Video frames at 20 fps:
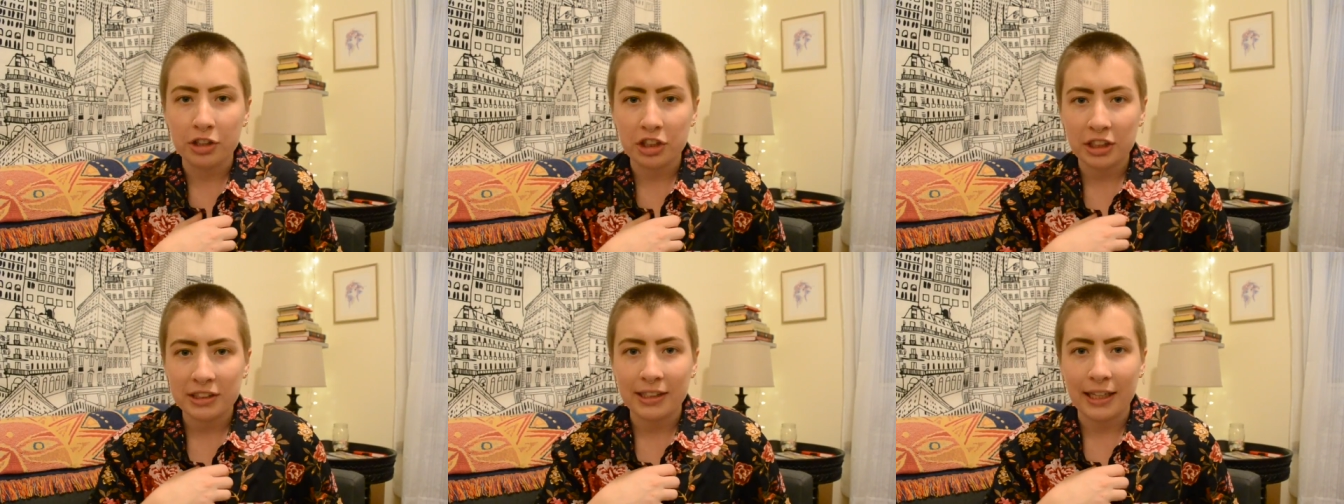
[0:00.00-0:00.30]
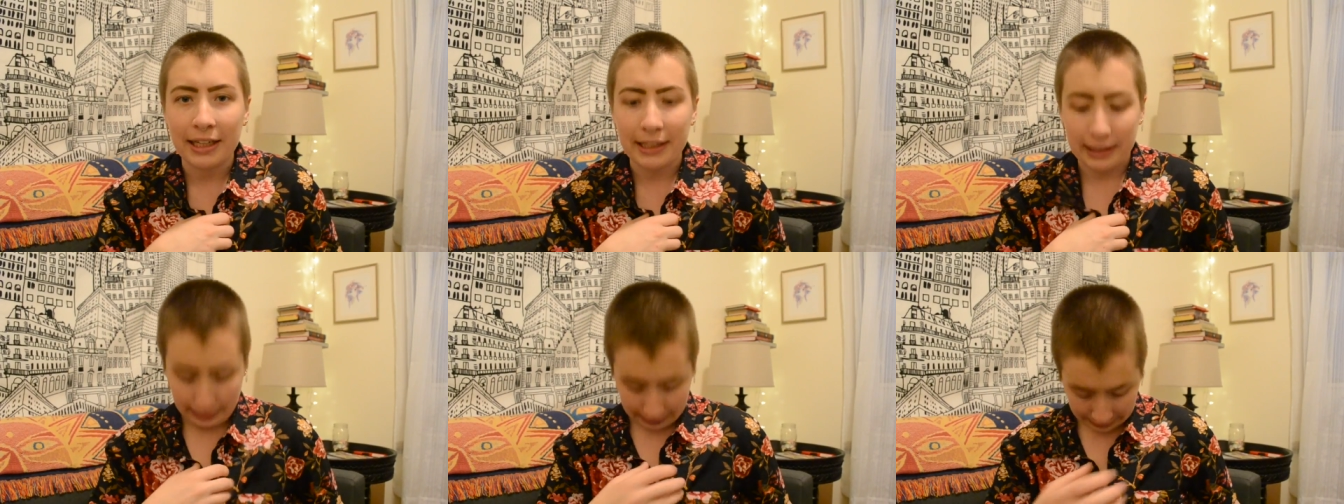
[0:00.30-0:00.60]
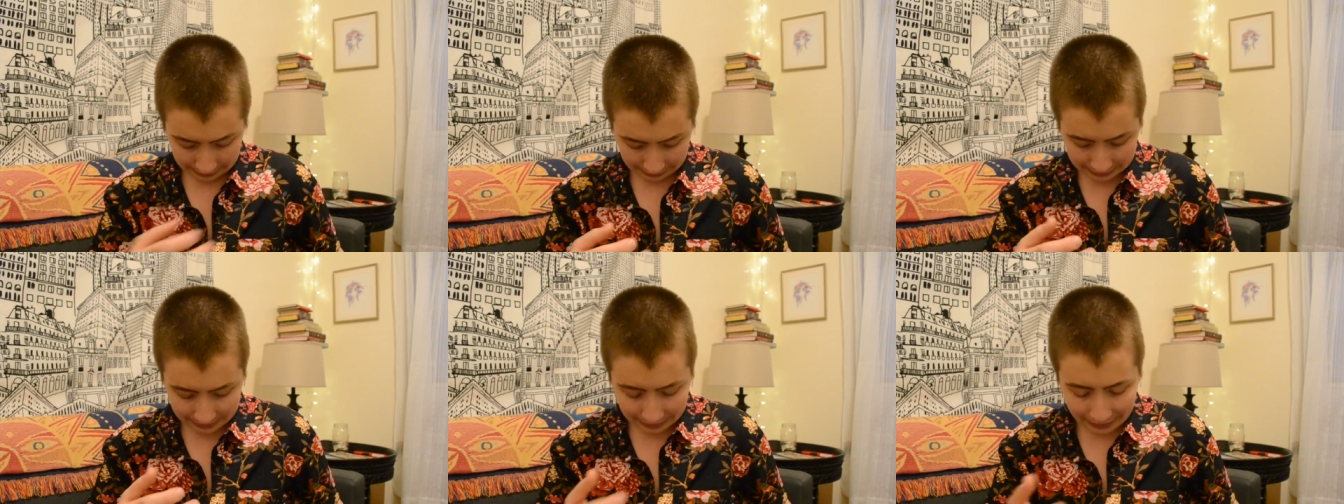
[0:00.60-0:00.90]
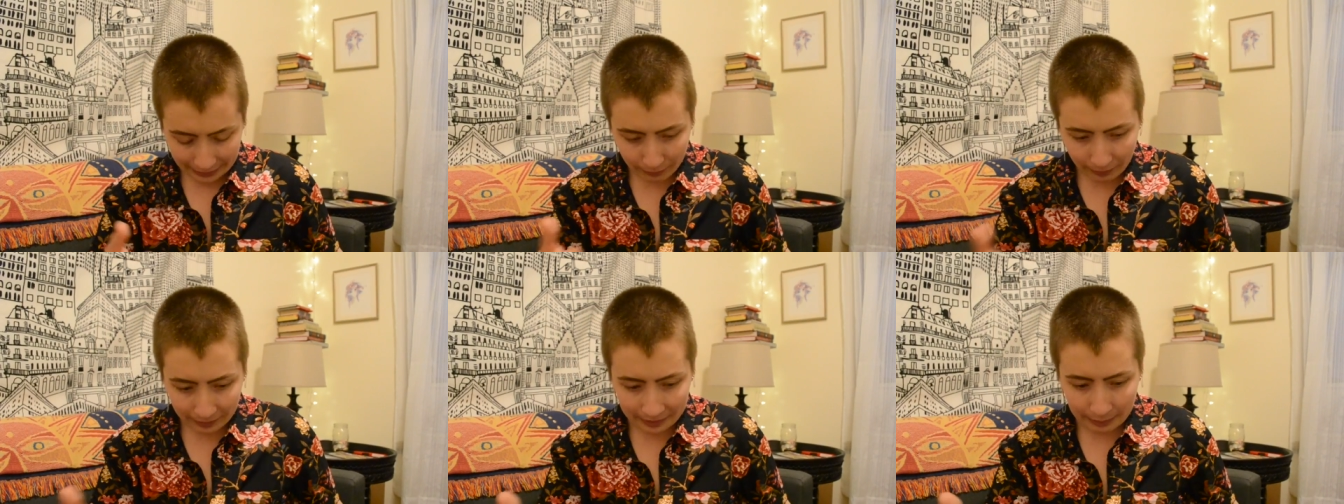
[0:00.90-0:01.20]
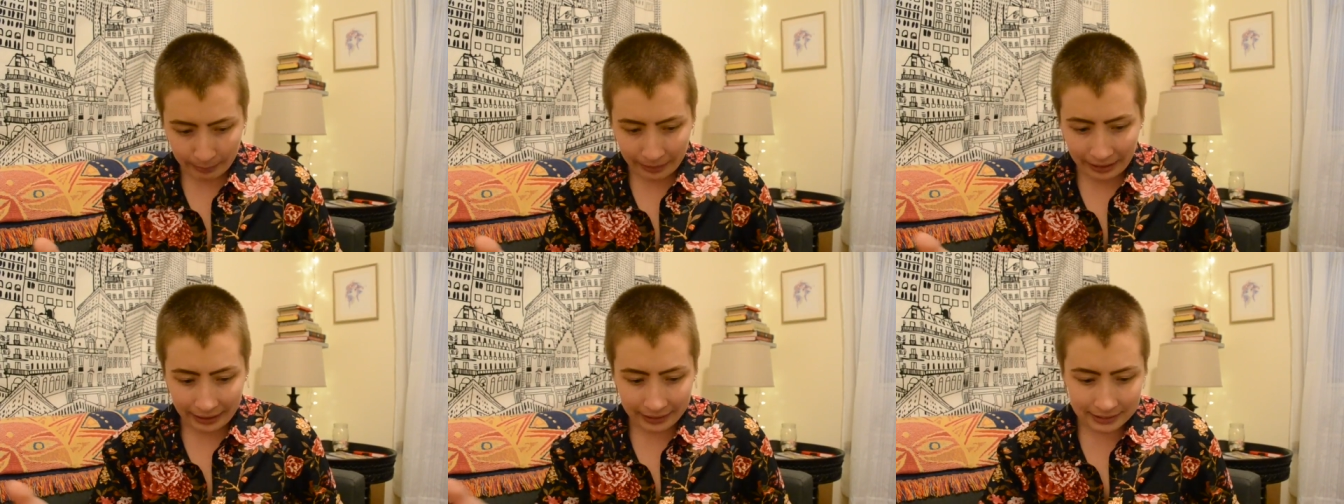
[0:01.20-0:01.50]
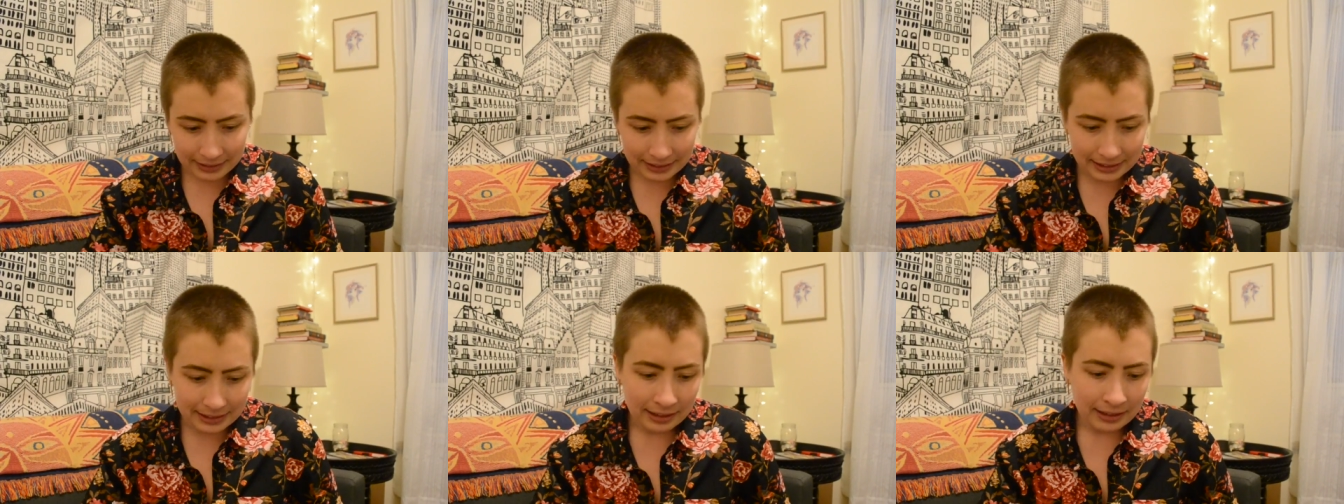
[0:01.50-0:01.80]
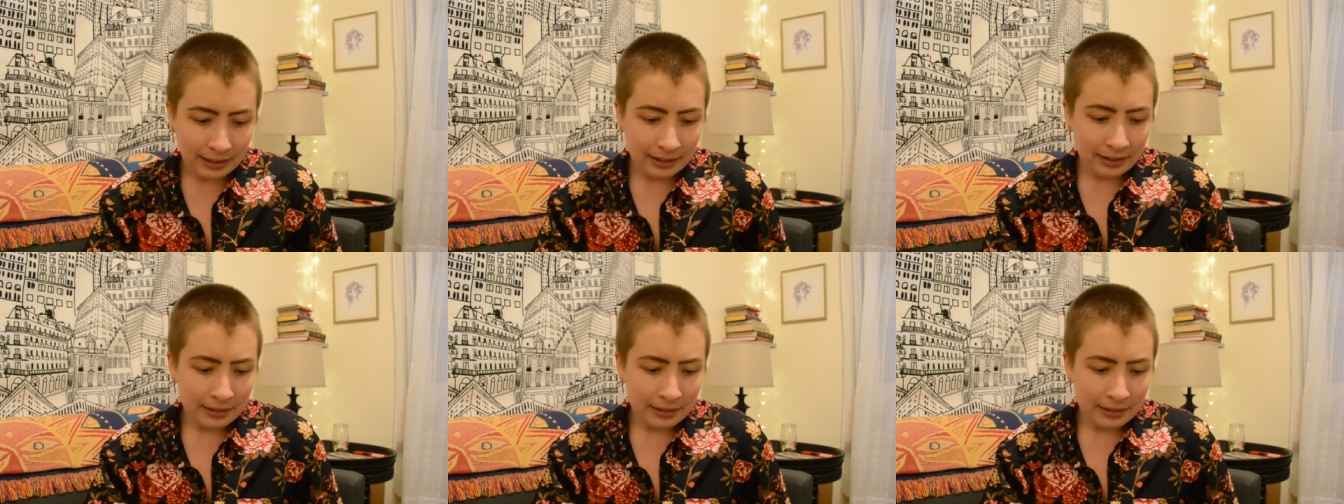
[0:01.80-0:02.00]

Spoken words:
just like the site recommends.